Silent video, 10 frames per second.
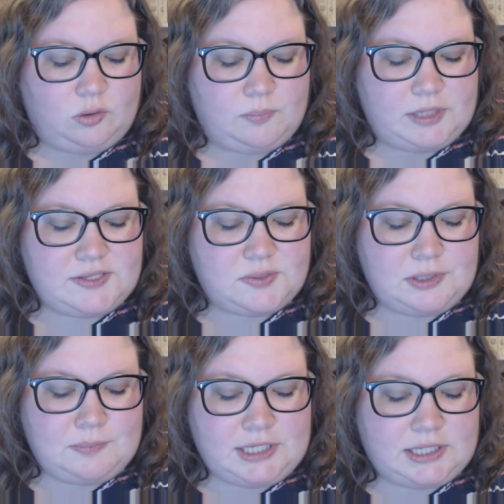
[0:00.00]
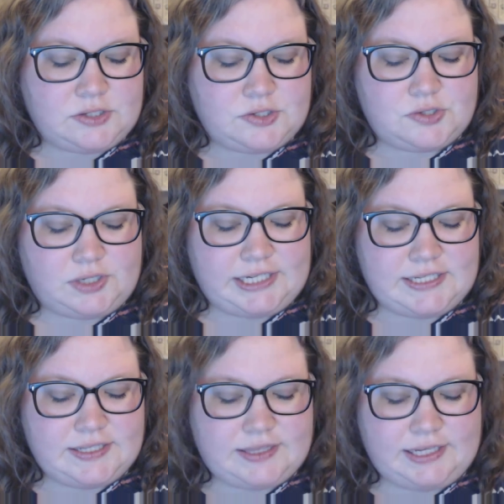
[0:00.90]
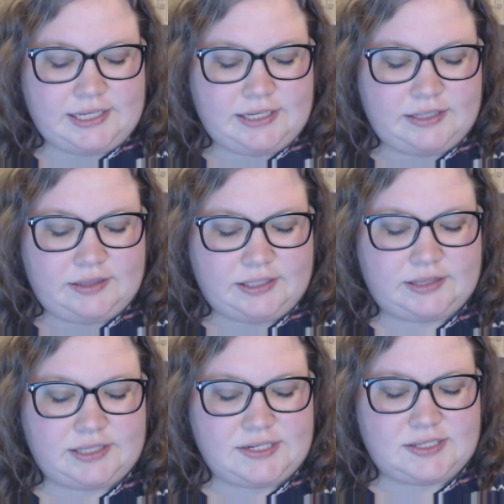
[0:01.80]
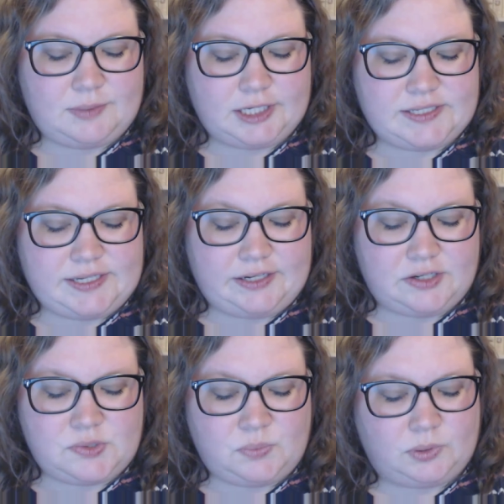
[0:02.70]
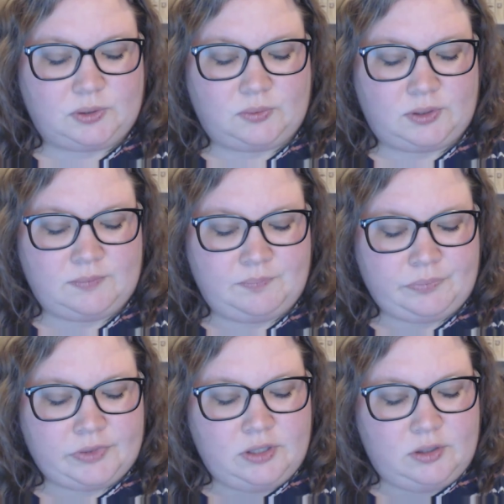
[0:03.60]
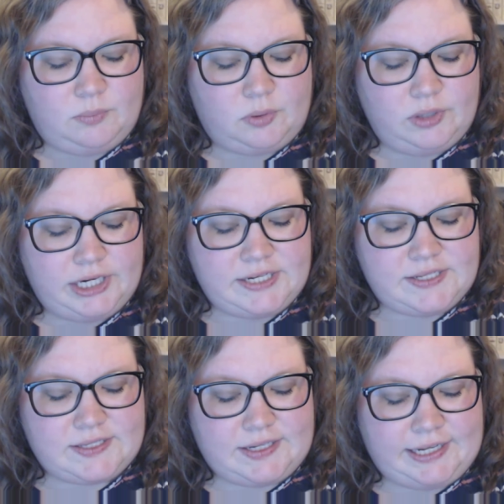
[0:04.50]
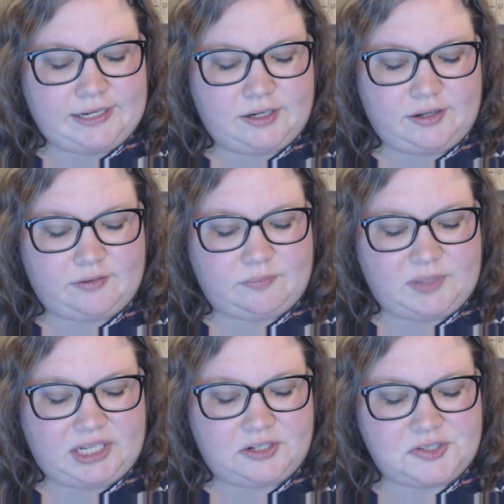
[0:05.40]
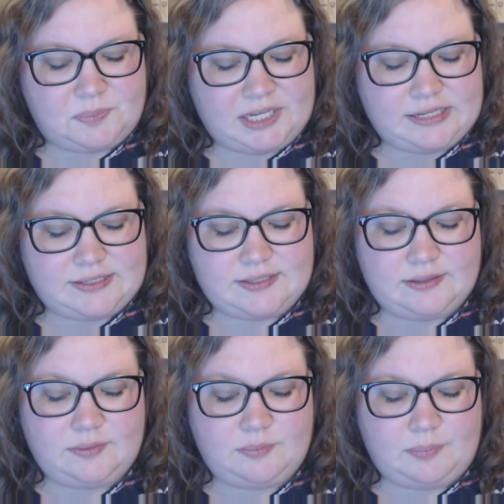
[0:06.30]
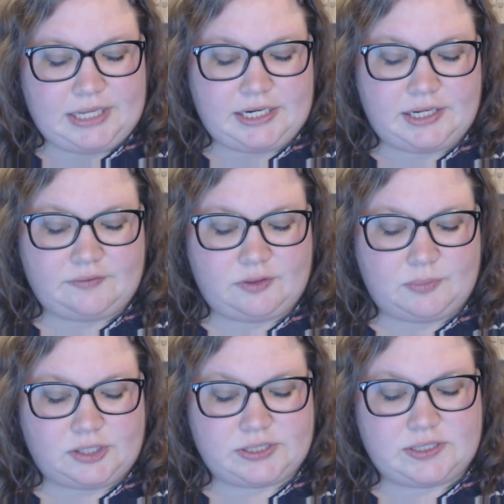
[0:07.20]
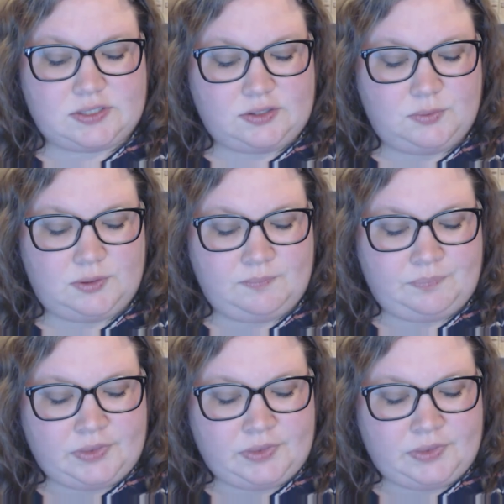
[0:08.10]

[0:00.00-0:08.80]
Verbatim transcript: Or must we be constrained to think that these spectators rude, poor in estate, of manners base, men of the multitude,